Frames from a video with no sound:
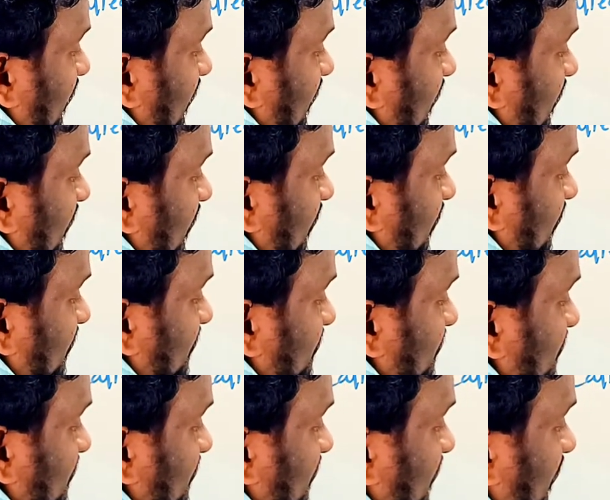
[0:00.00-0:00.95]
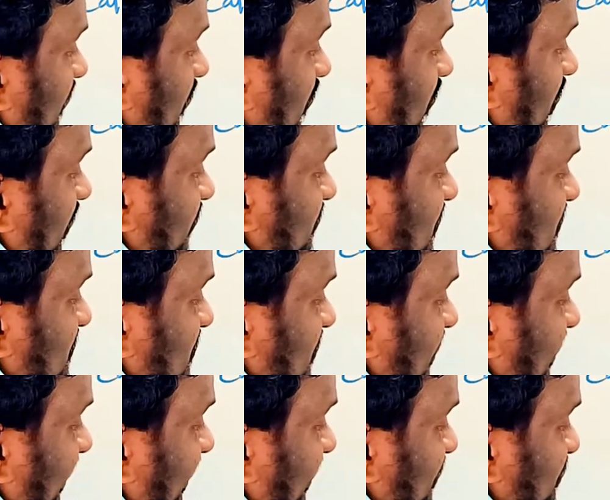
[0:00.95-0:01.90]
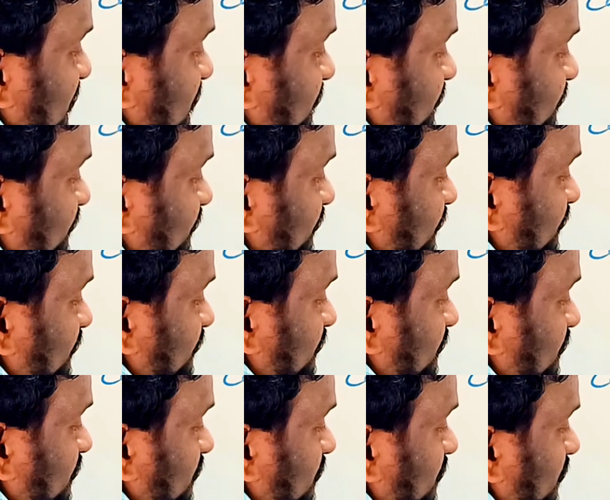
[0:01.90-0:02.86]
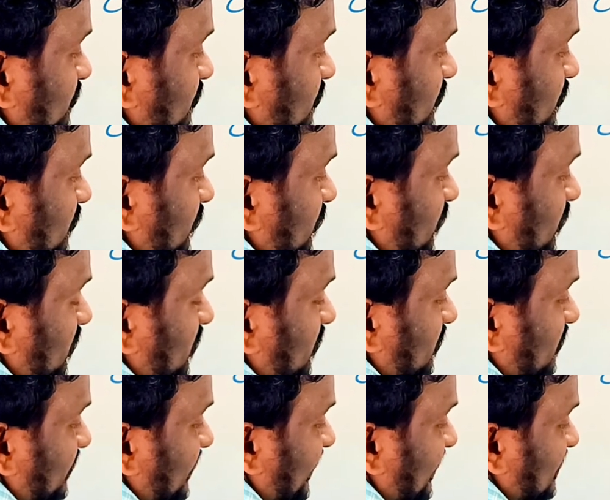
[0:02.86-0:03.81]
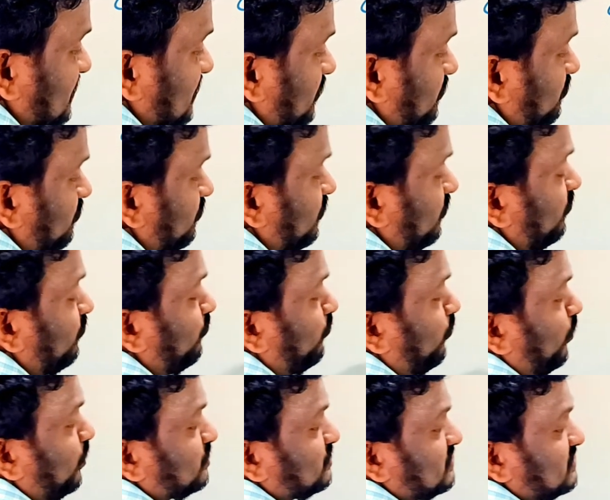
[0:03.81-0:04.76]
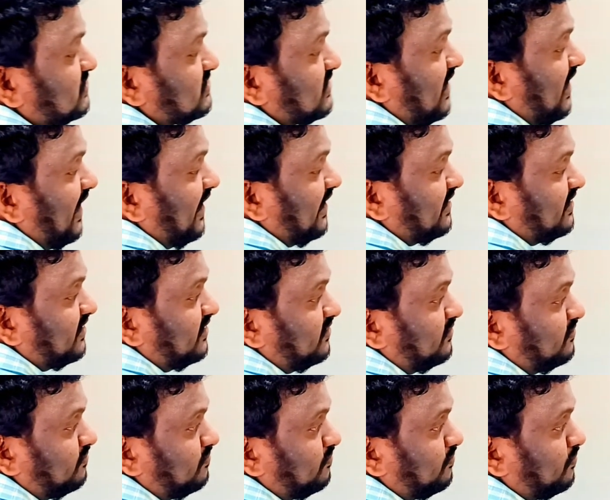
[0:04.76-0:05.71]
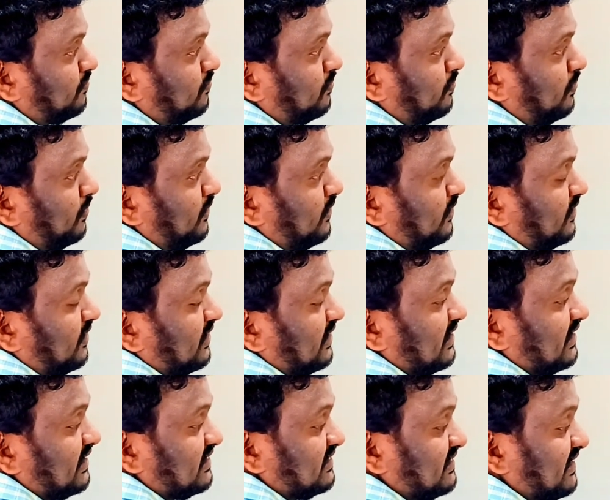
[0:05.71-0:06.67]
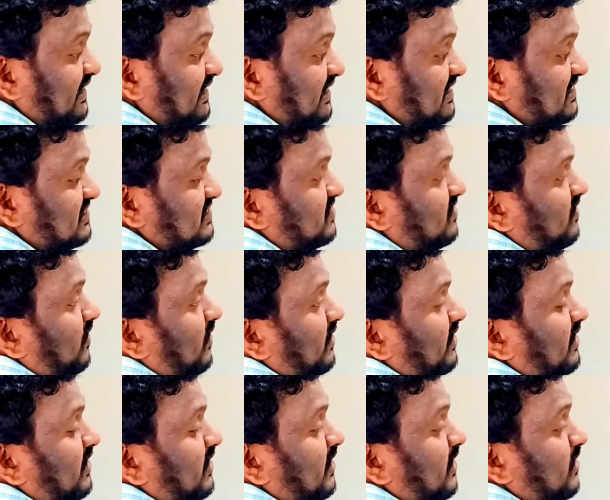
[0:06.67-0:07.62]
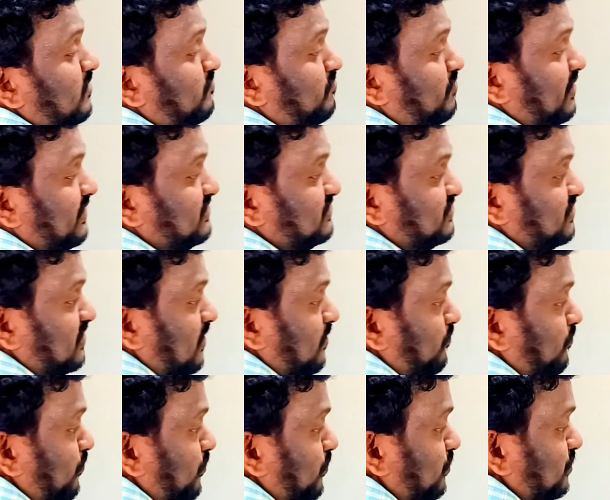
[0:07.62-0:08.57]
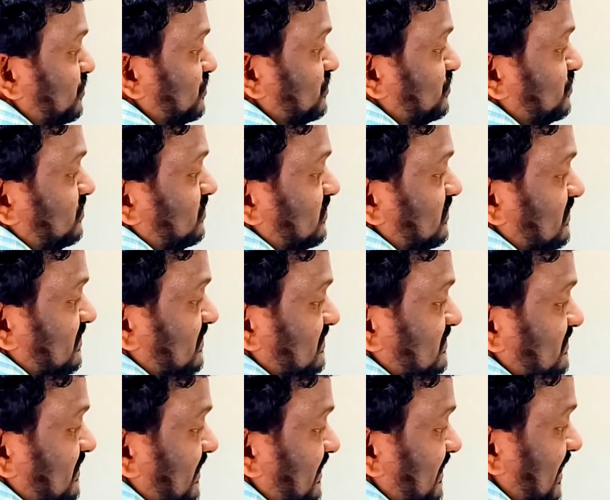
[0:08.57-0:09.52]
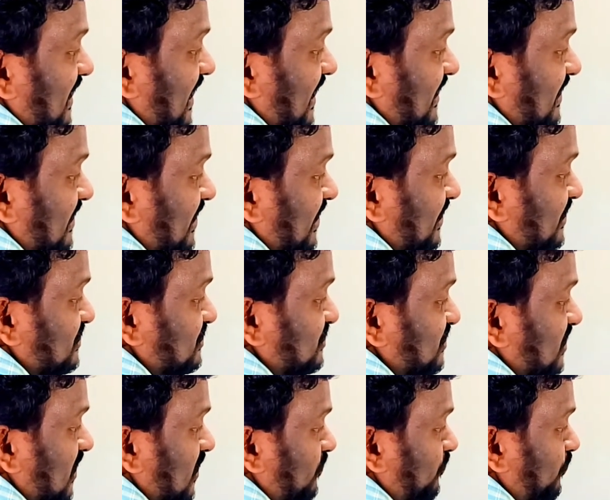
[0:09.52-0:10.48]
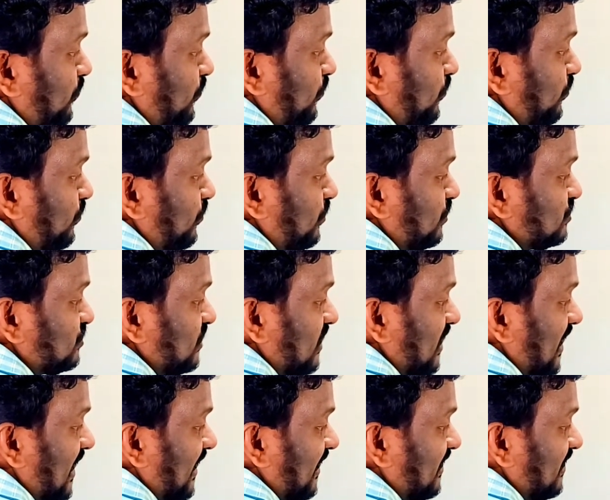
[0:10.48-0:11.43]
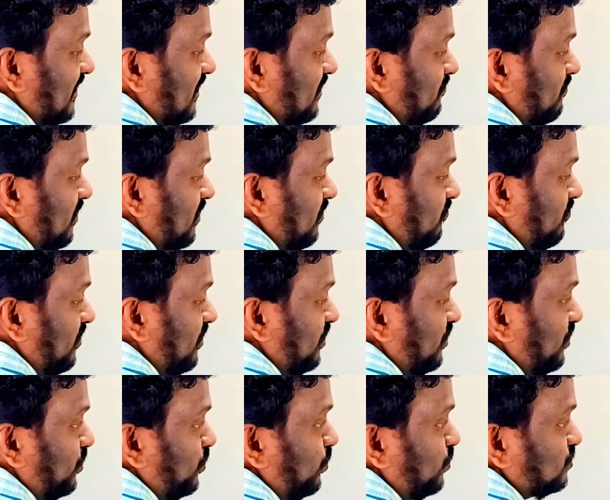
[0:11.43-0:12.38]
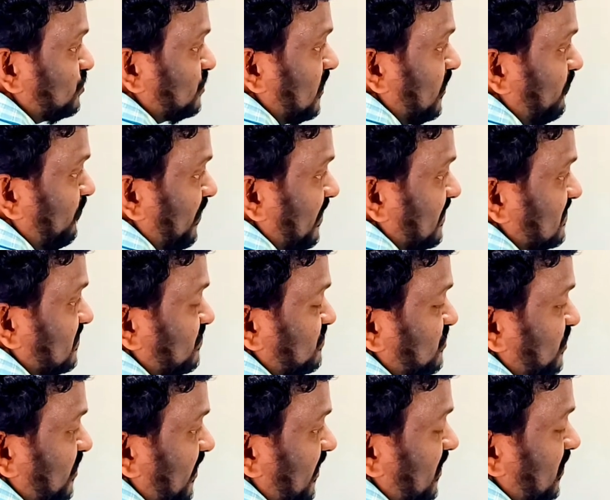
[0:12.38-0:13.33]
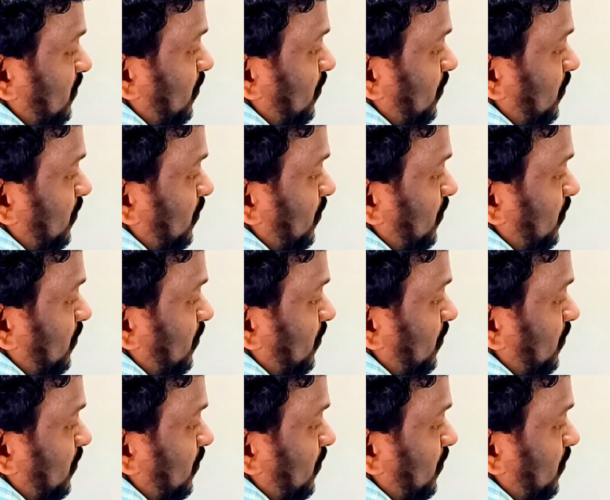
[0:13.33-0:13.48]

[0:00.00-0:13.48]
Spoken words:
here along this direction there is some forces acting, that is called here frictional force. The tangential force acting between two surfaces which are in